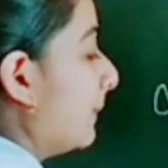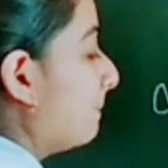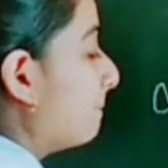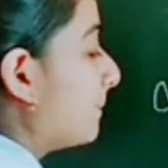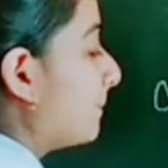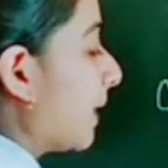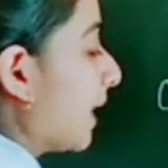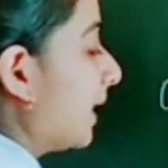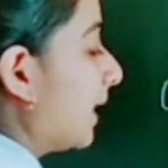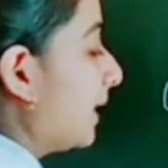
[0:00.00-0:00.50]

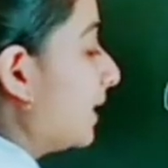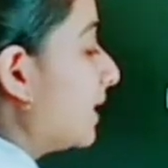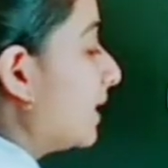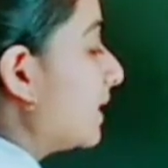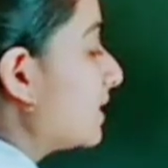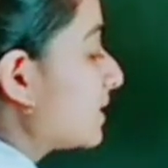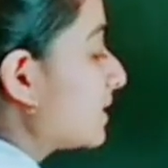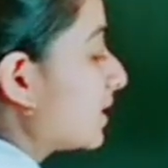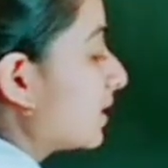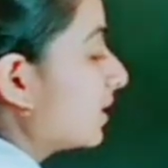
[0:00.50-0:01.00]

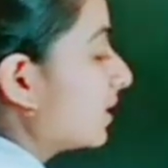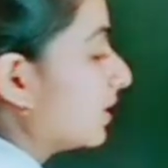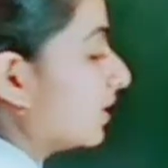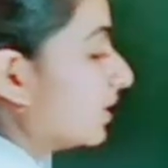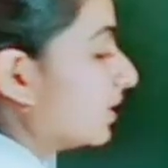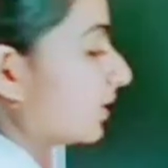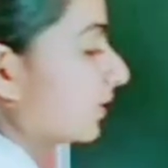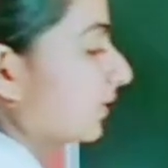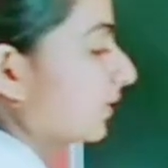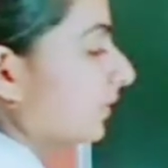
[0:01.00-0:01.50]
minus
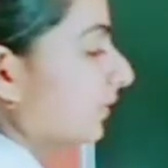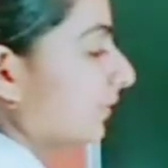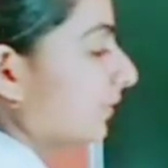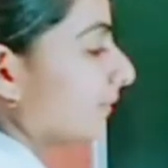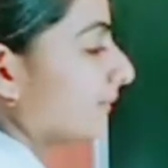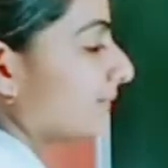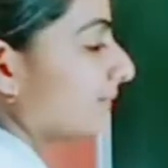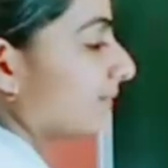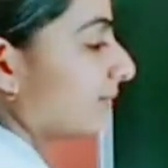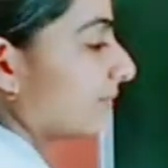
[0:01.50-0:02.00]

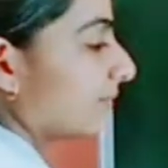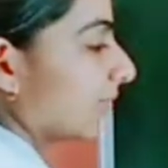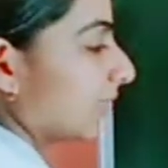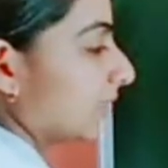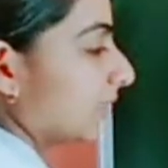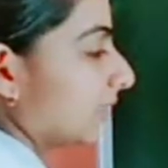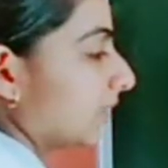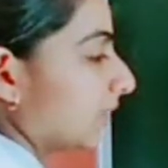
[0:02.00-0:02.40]
1.